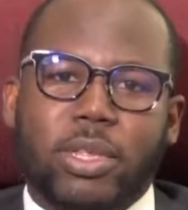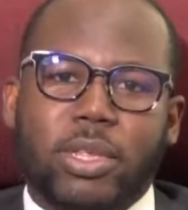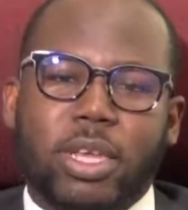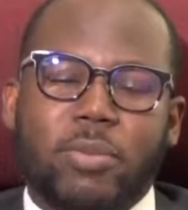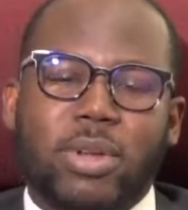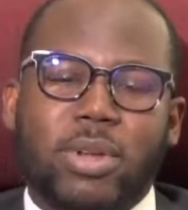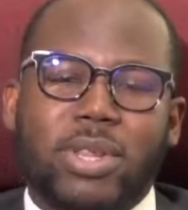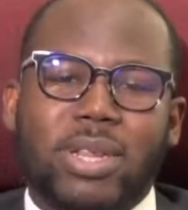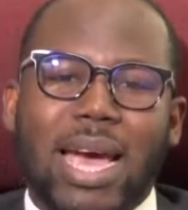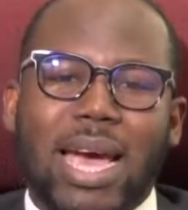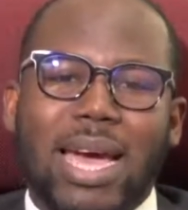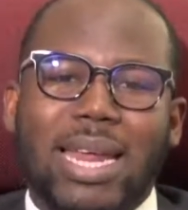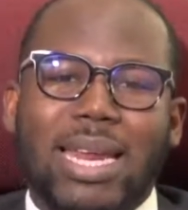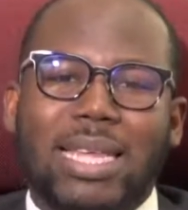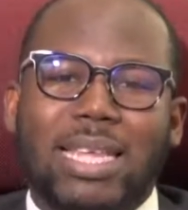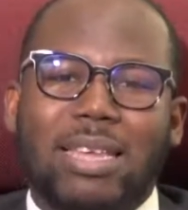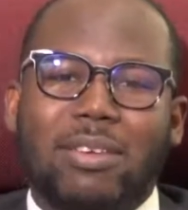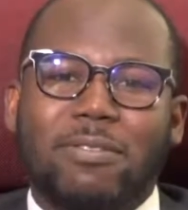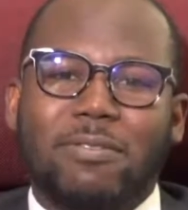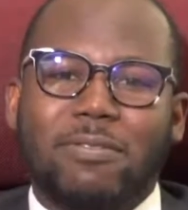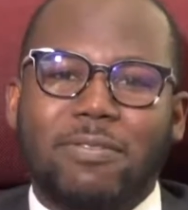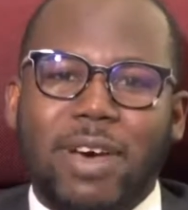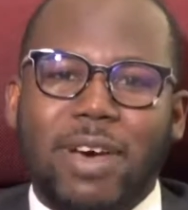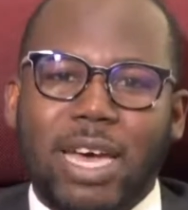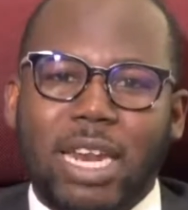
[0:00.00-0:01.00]
They must
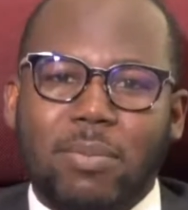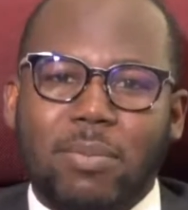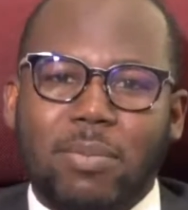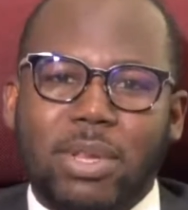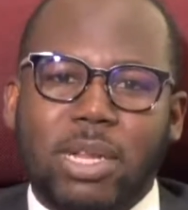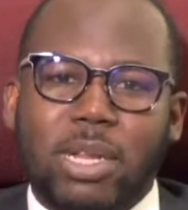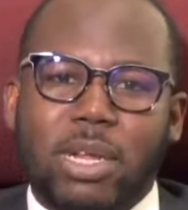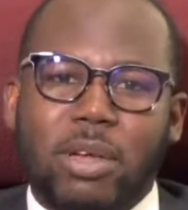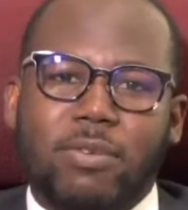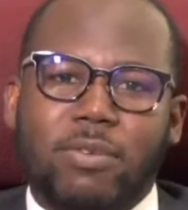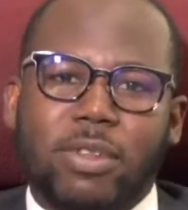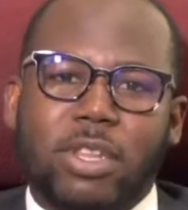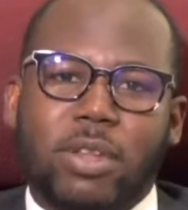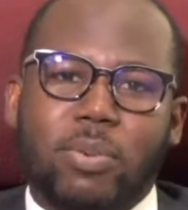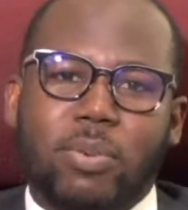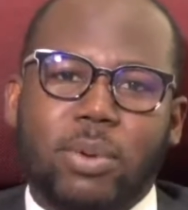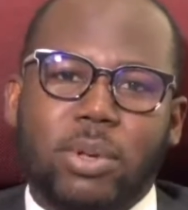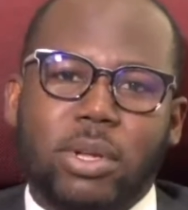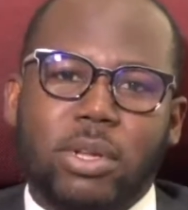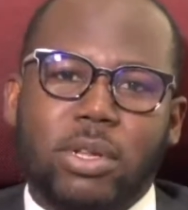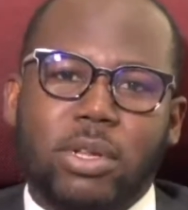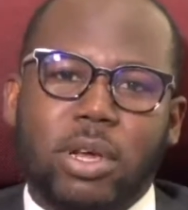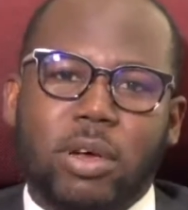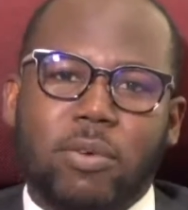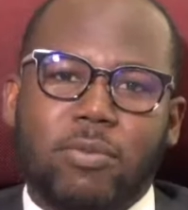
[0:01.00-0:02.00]
identify themselves as a
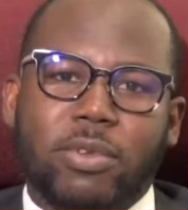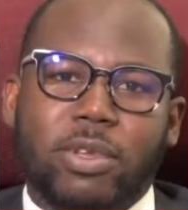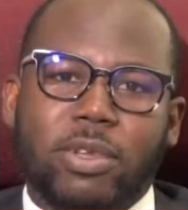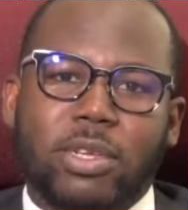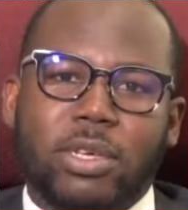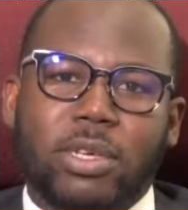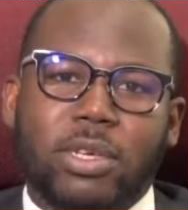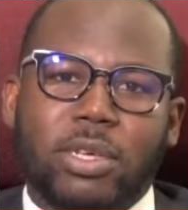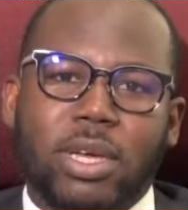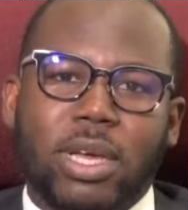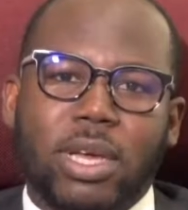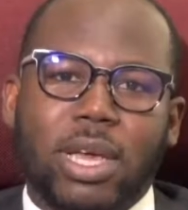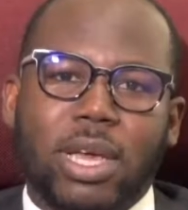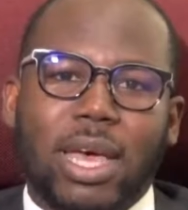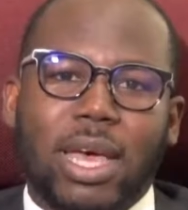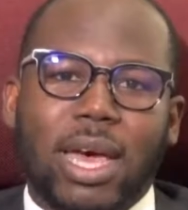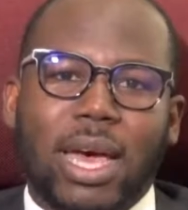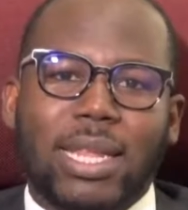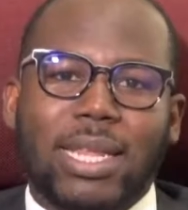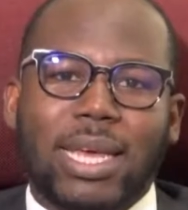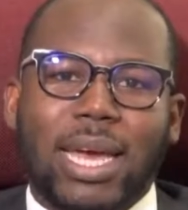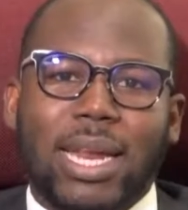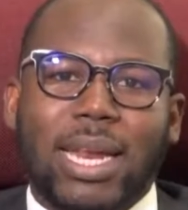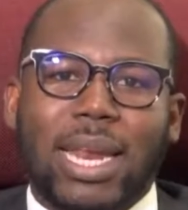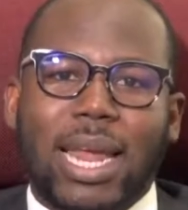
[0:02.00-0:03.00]
police officer
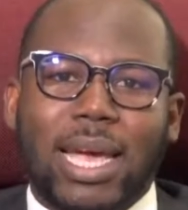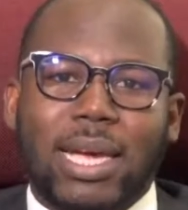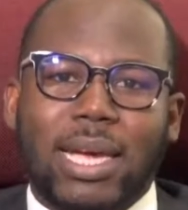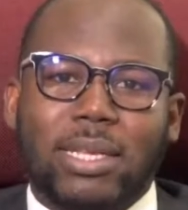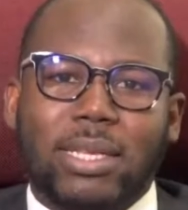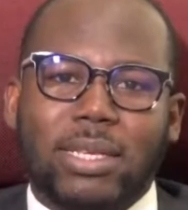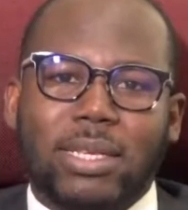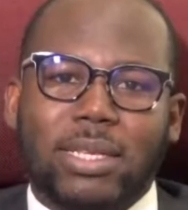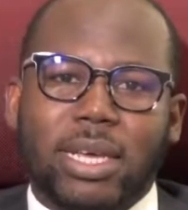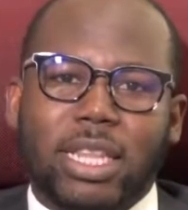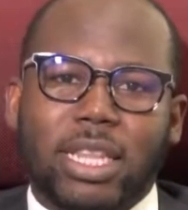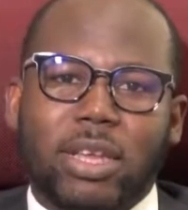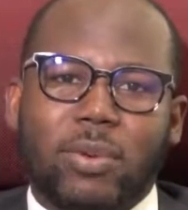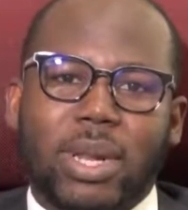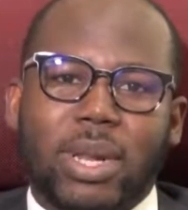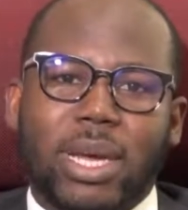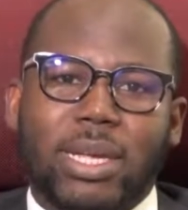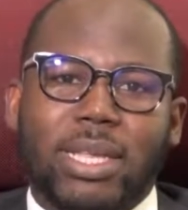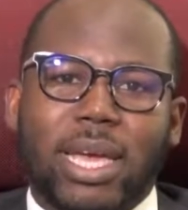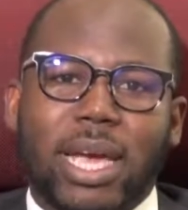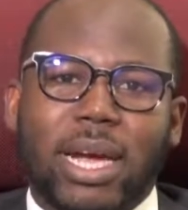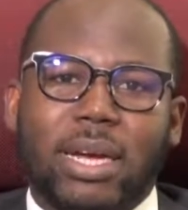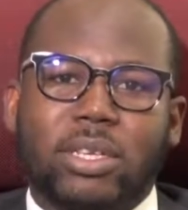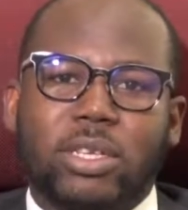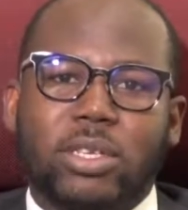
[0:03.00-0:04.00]
and highlight that they would like
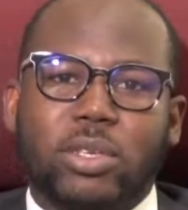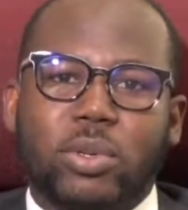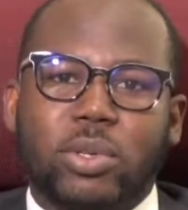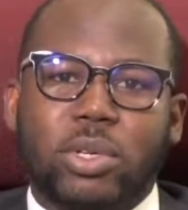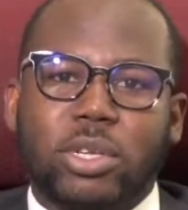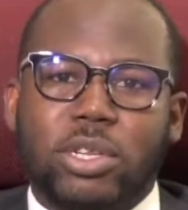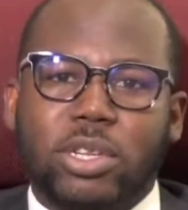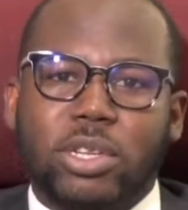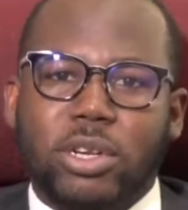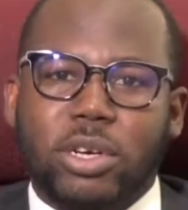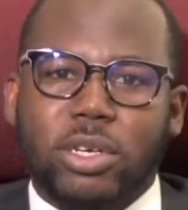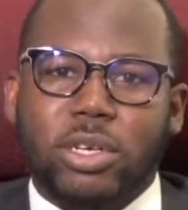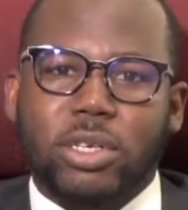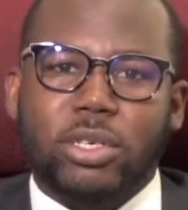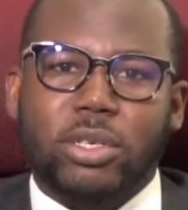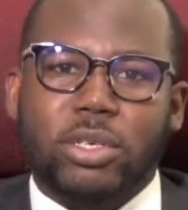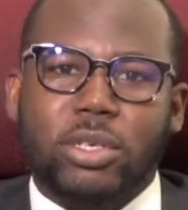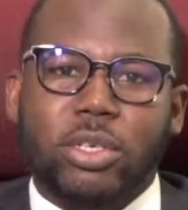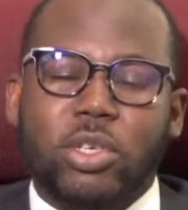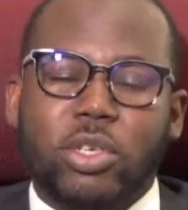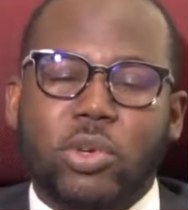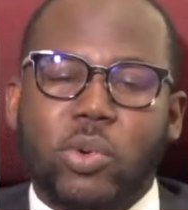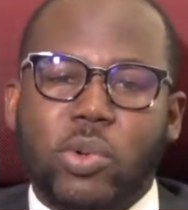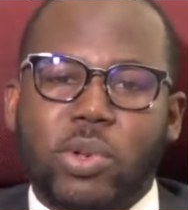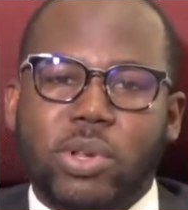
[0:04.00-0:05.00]
to execute a search
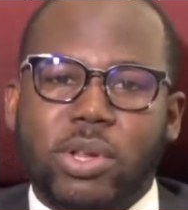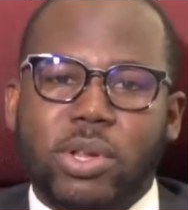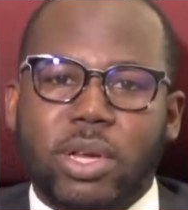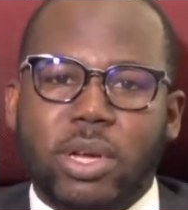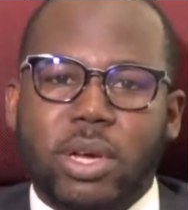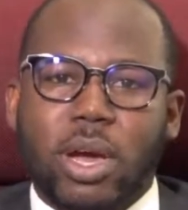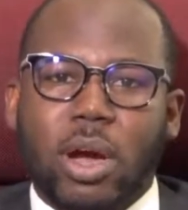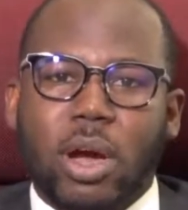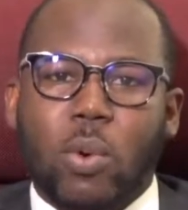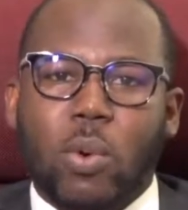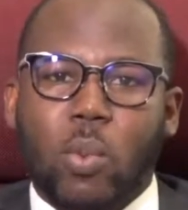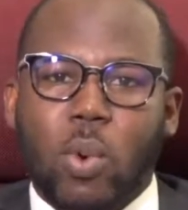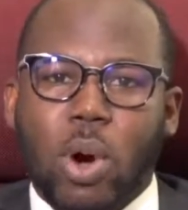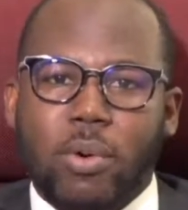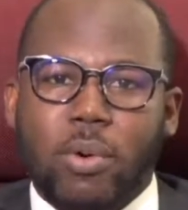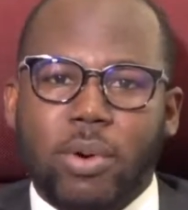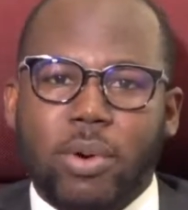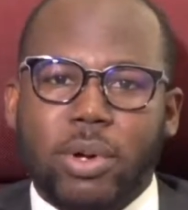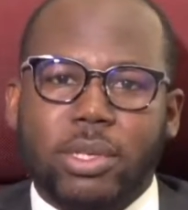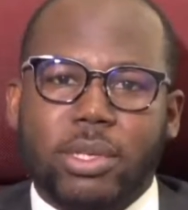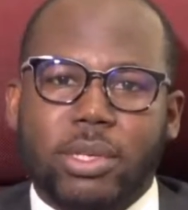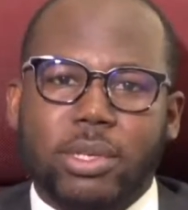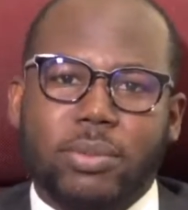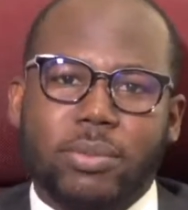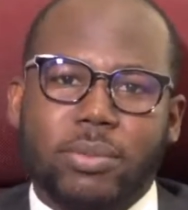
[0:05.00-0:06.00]
using a
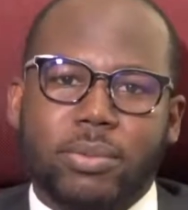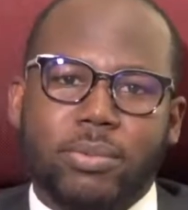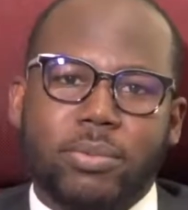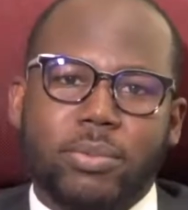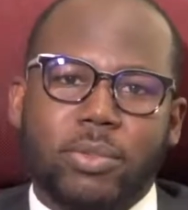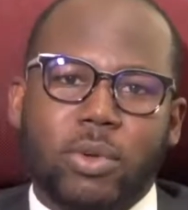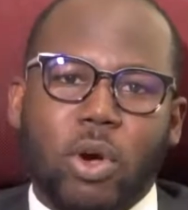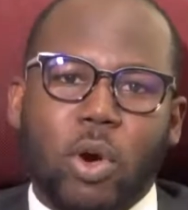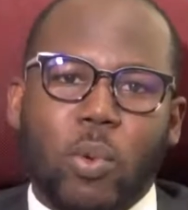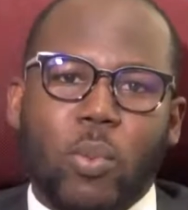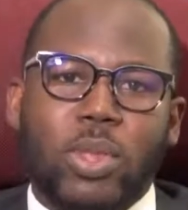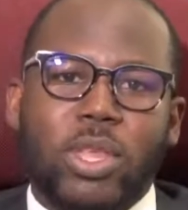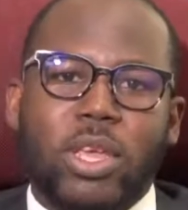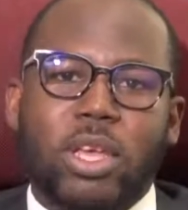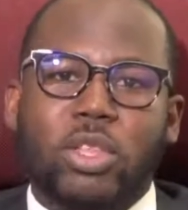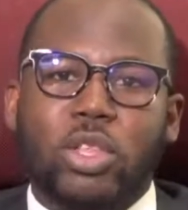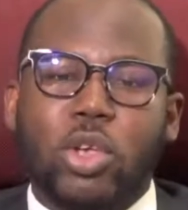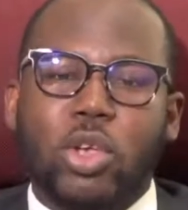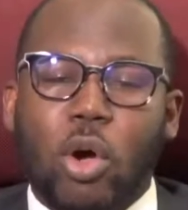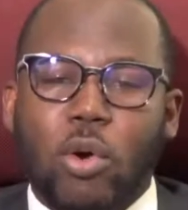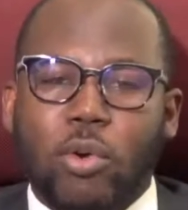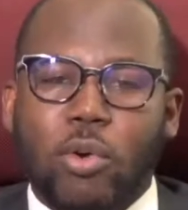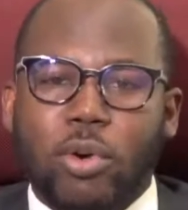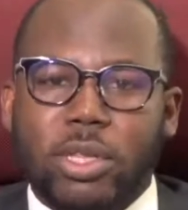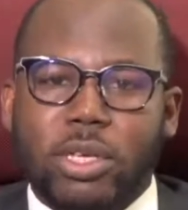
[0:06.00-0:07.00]
warrant or with the
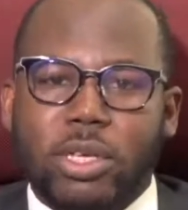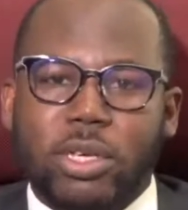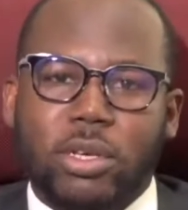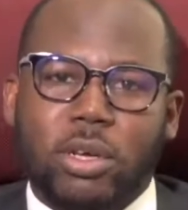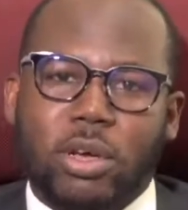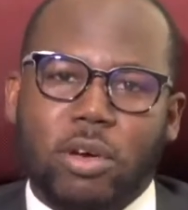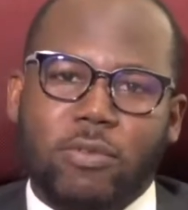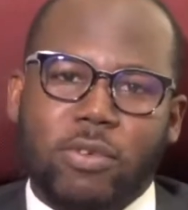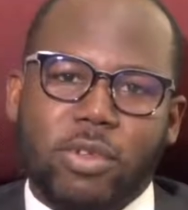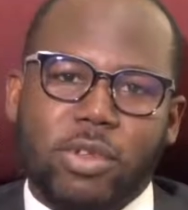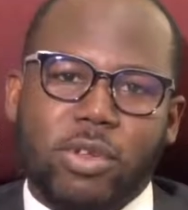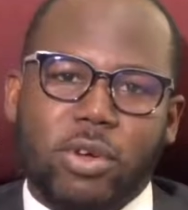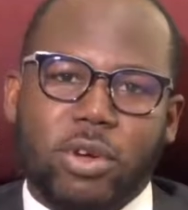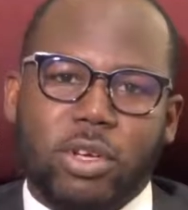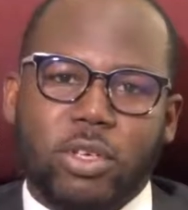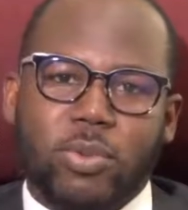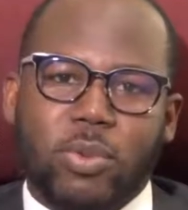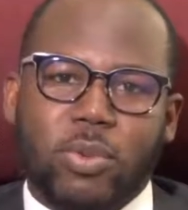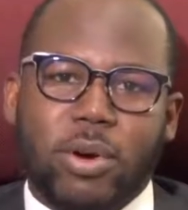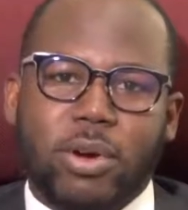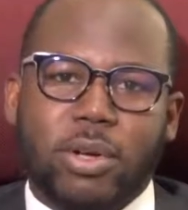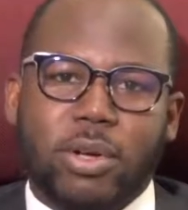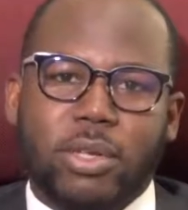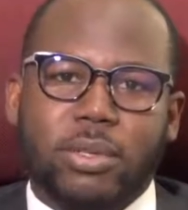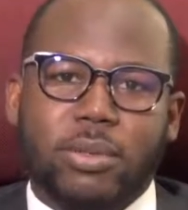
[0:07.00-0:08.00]
authority of a search
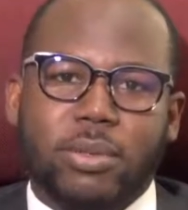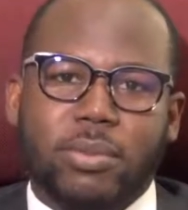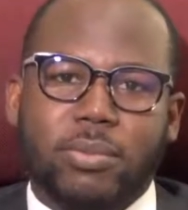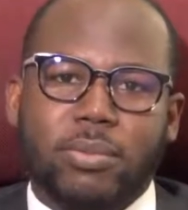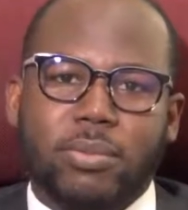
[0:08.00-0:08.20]
warrant.